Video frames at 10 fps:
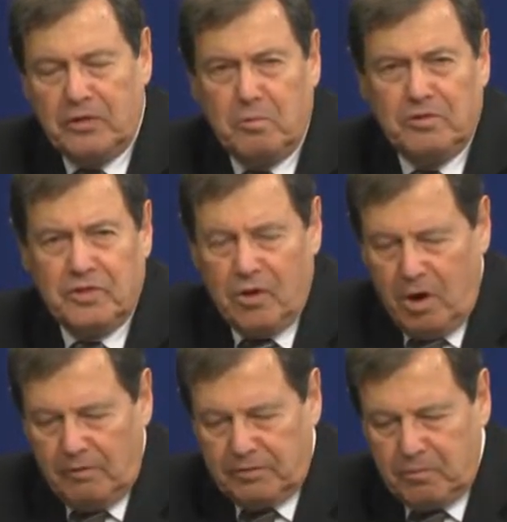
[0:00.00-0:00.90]
It was an
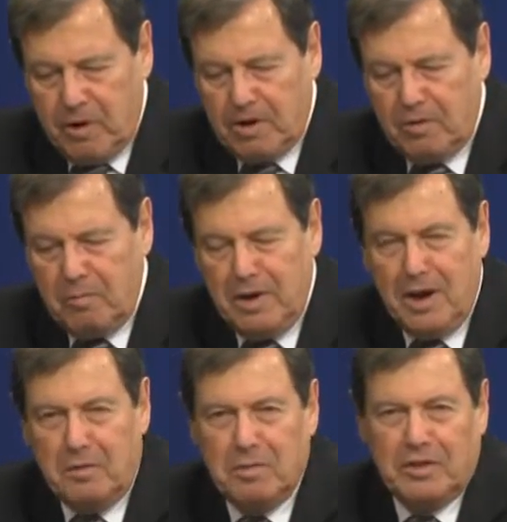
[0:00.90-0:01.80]
off-the-record
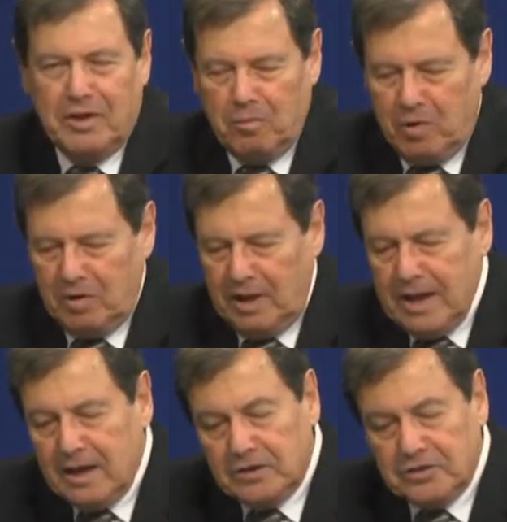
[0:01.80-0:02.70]
meeting, but there were
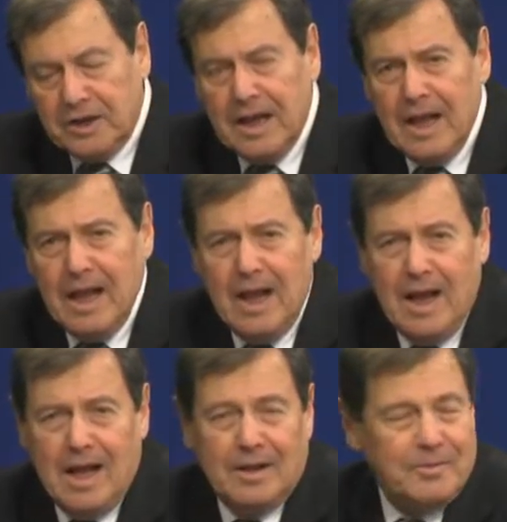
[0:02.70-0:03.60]
leaks.
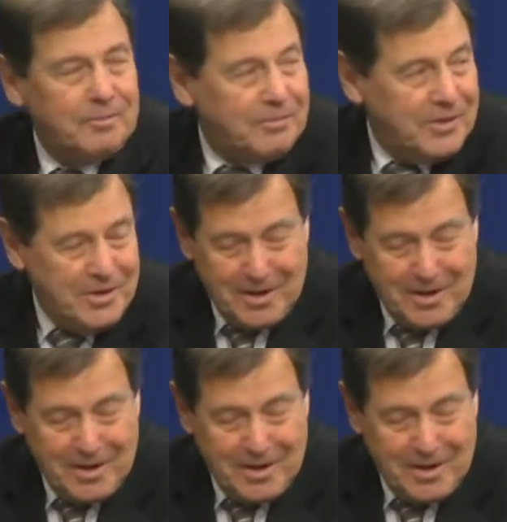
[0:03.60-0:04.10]
No kidding.